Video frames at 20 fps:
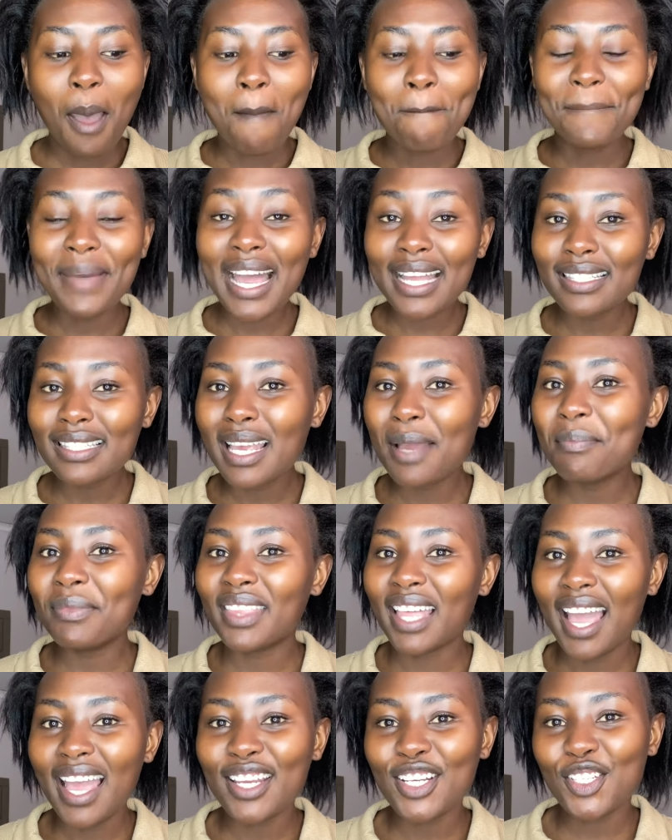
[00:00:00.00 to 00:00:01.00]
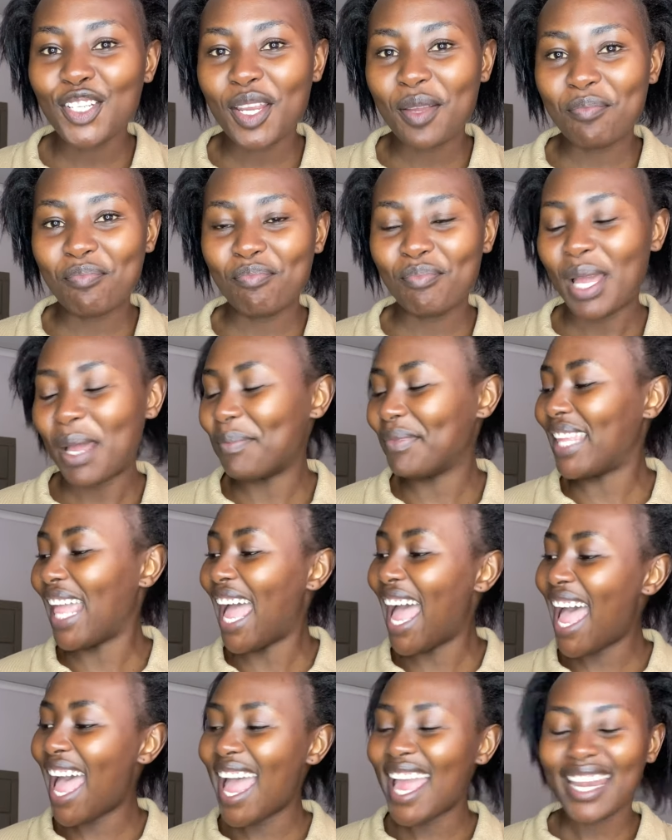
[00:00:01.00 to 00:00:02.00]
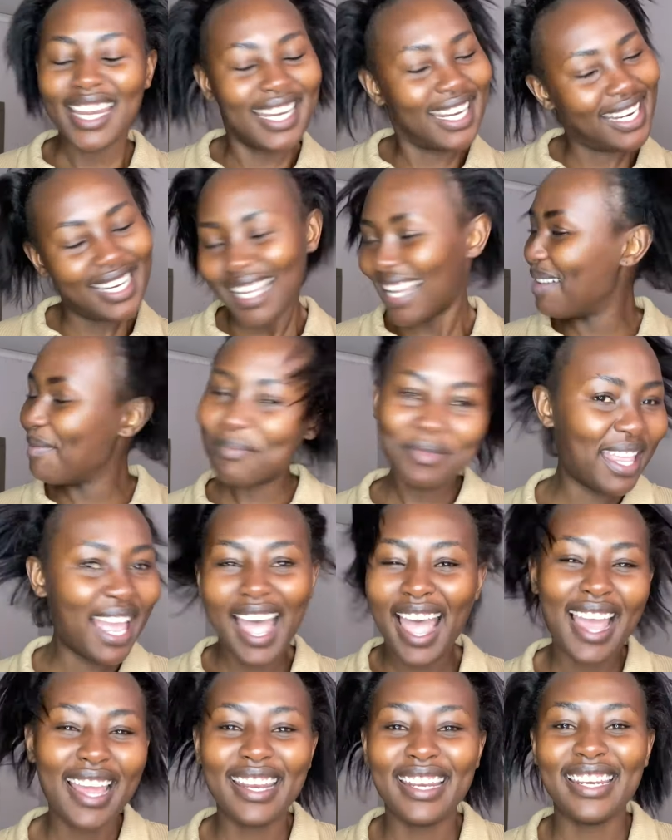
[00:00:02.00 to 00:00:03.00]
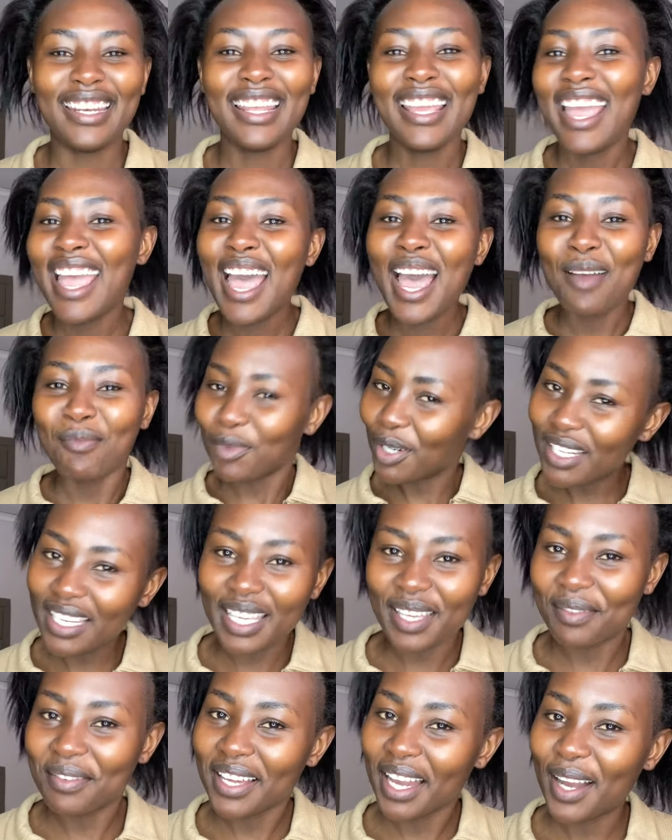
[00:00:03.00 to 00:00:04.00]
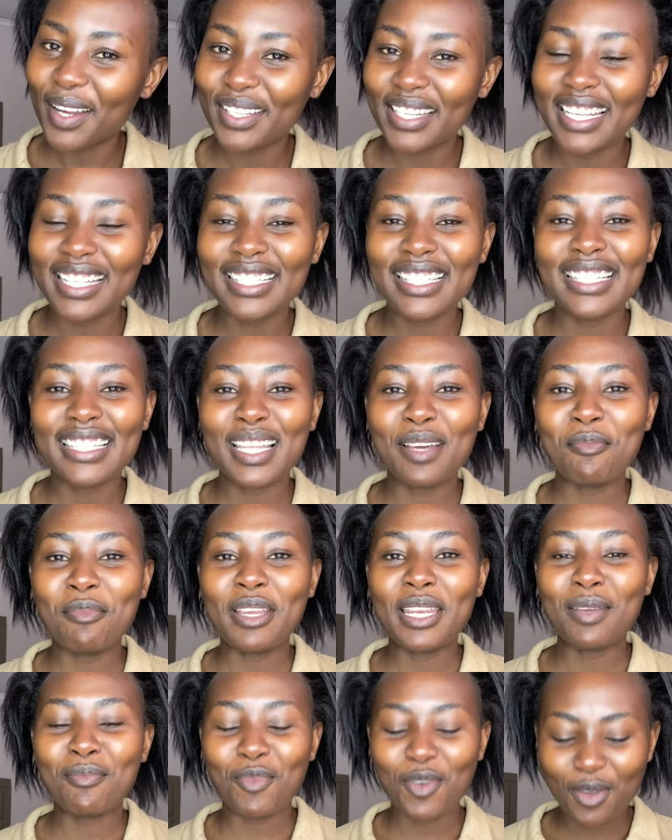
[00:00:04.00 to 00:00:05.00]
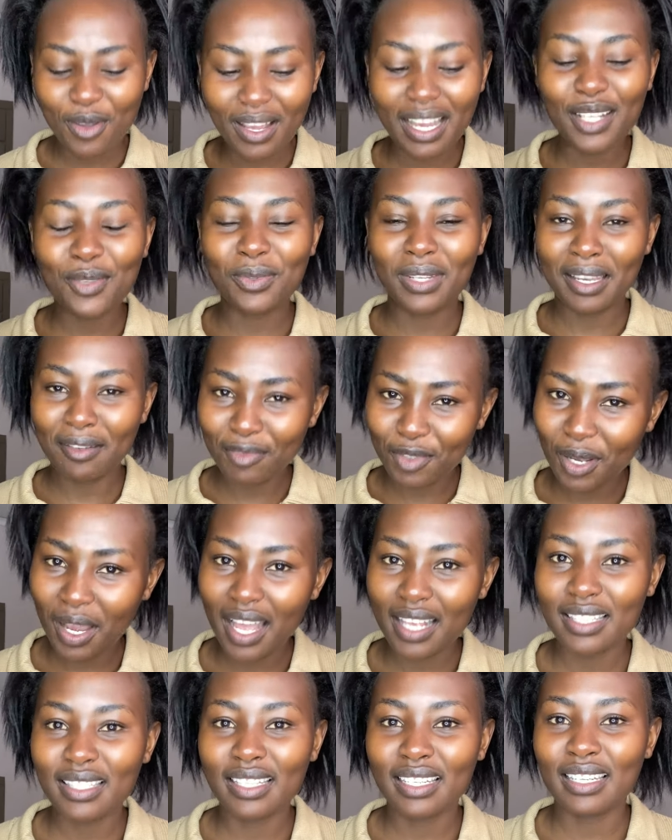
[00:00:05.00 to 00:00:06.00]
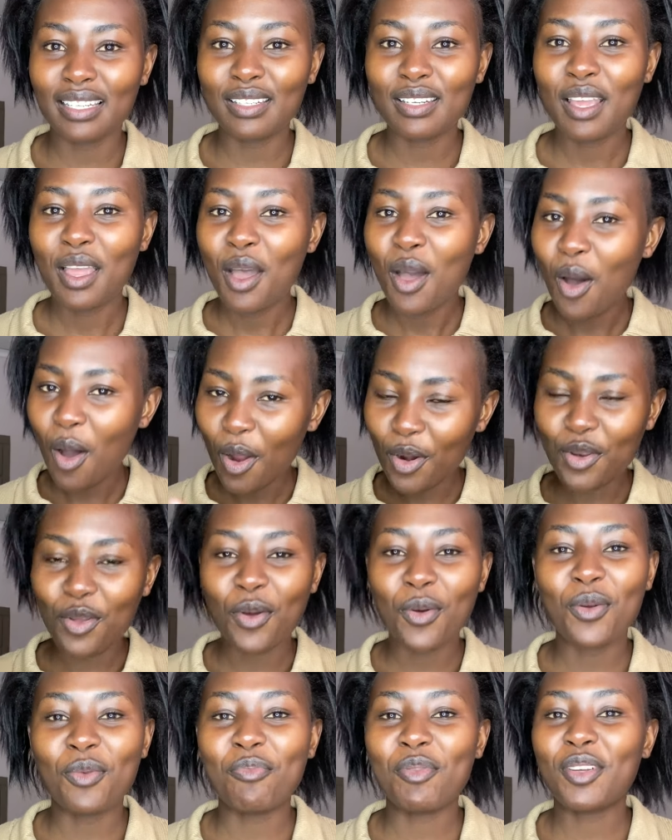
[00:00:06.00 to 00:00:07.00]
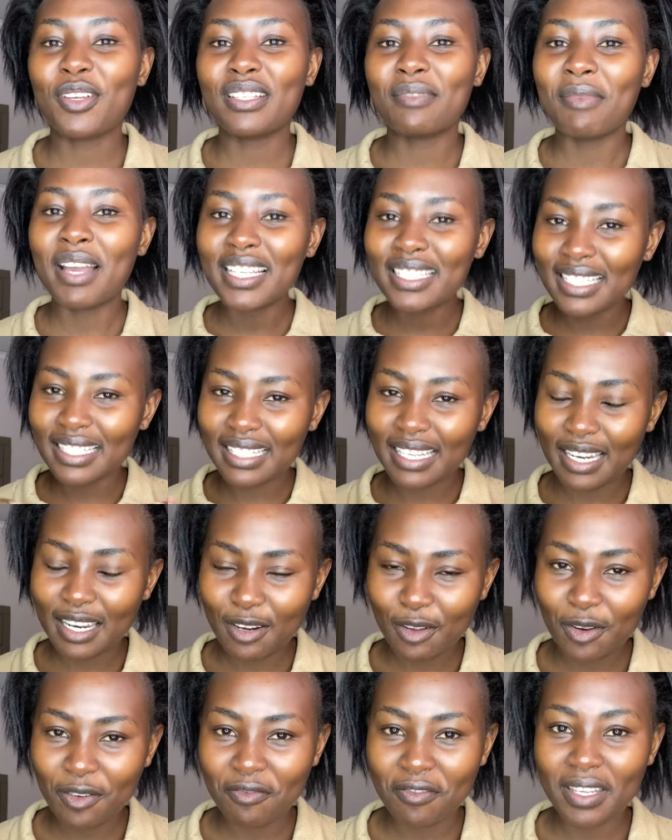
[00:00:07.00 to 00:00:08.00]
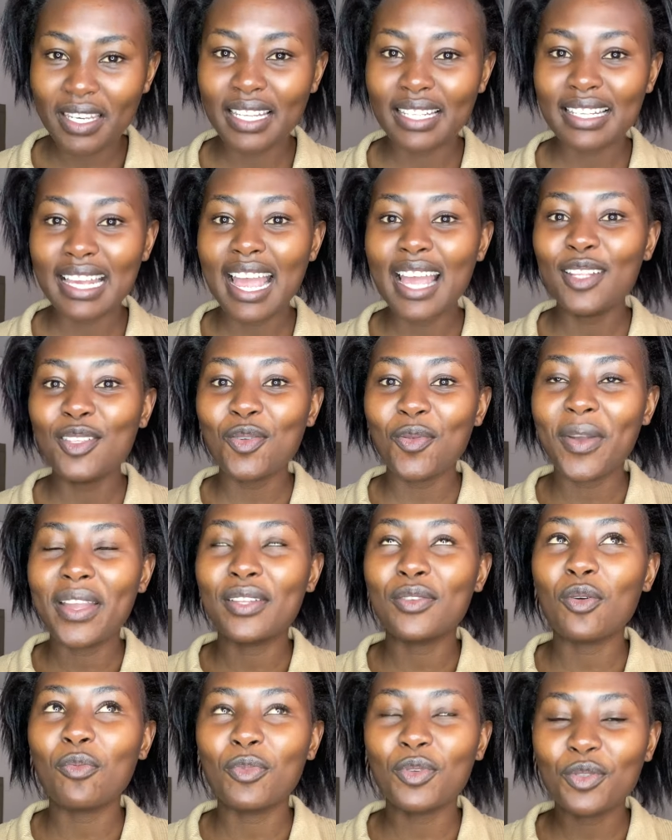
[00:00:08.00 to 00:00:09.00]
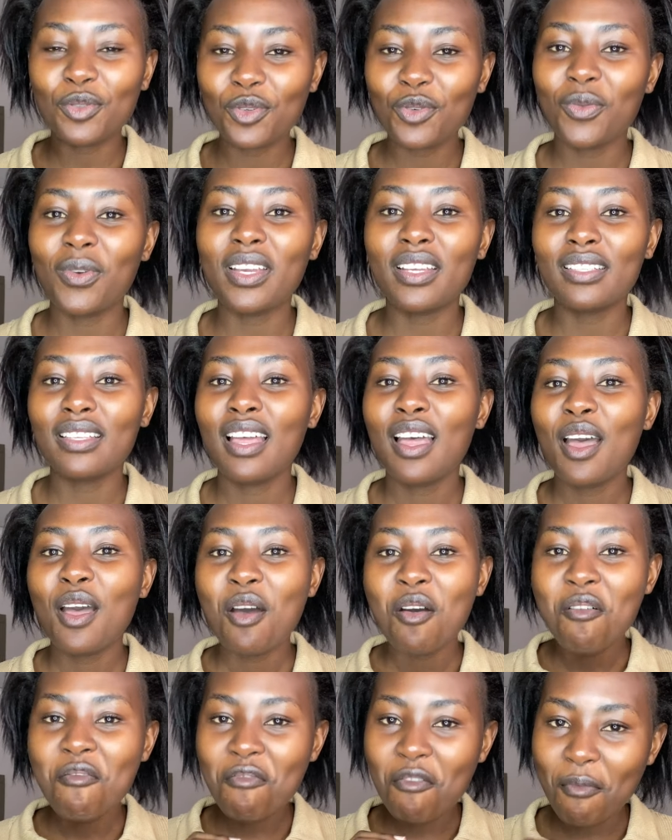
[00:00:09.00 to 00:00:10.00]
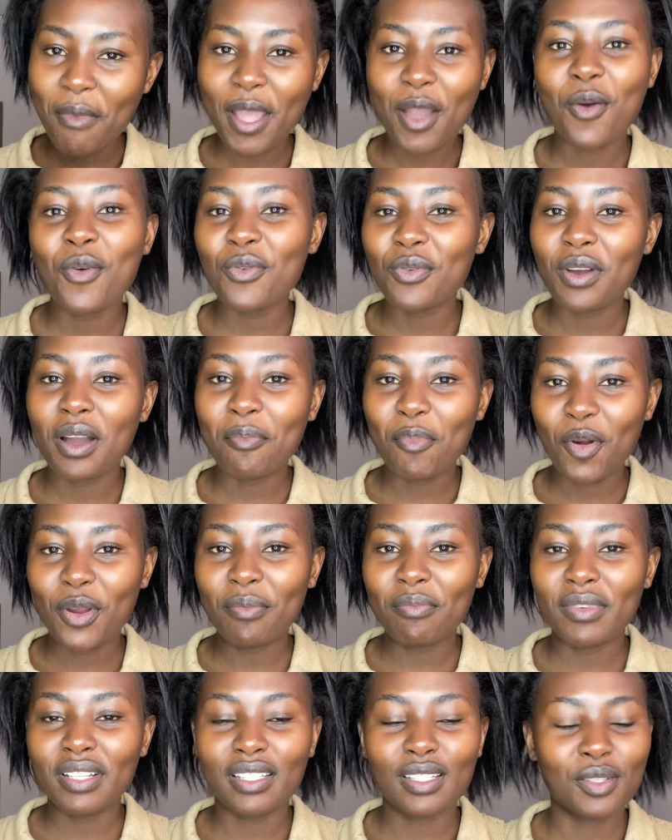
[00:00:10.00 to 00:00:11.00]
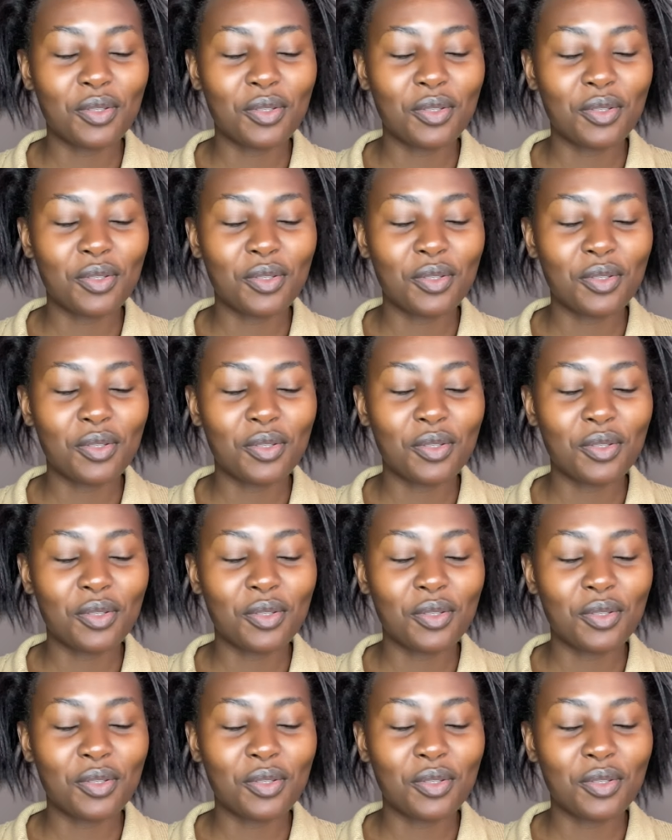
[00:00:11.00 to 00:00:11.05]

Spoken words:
But I'm done, Shem. I'm done. I'm not giving out Nancy's number anymore. You guys will have to hustle it on your own because mind you, it's an inconvenience. I had to wait almost 2 weeks for my own appointment.